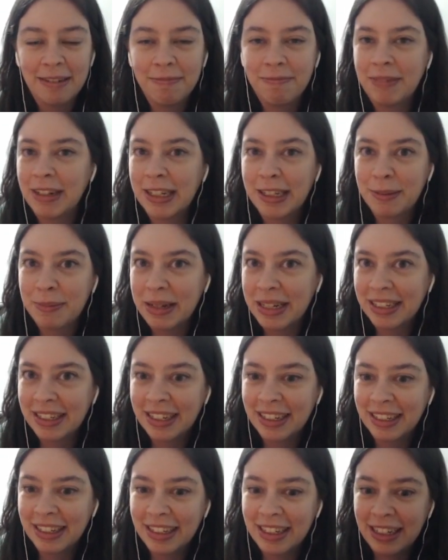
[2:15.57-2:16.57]
that's
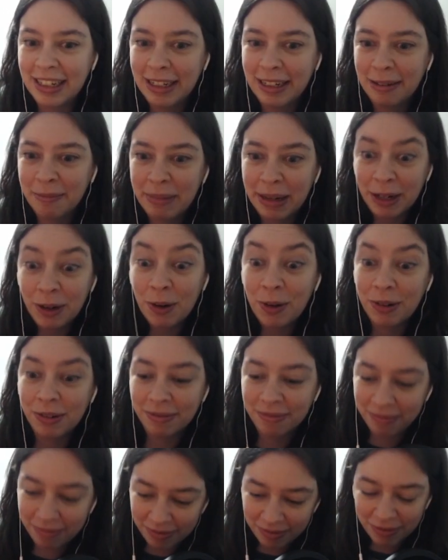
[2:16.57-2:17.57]
basically my goal
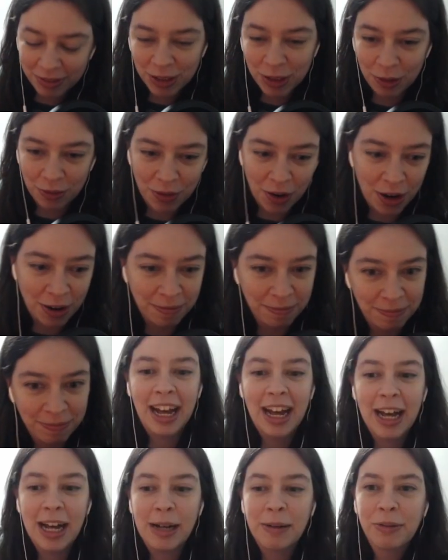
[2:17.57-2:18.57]
so far.
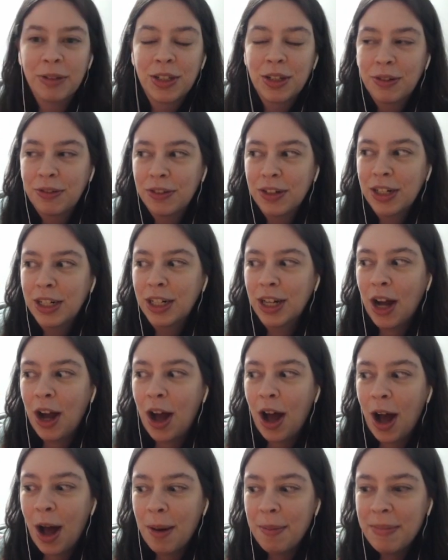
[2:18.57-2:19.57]
So for
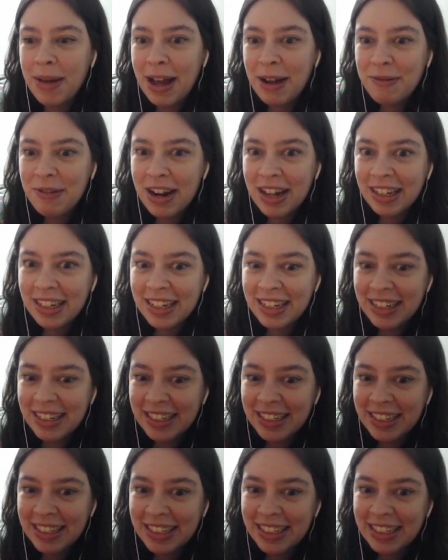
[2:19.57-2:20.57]
combat
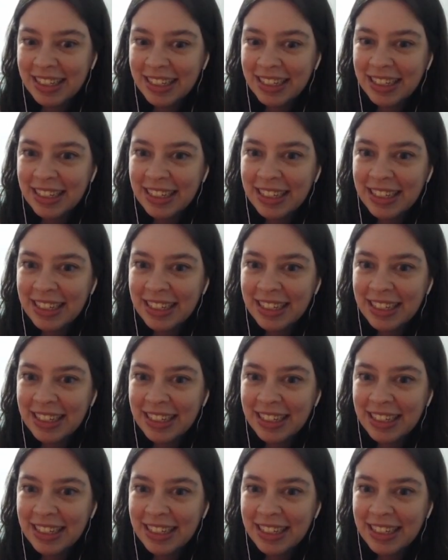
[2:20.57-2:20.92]
relics,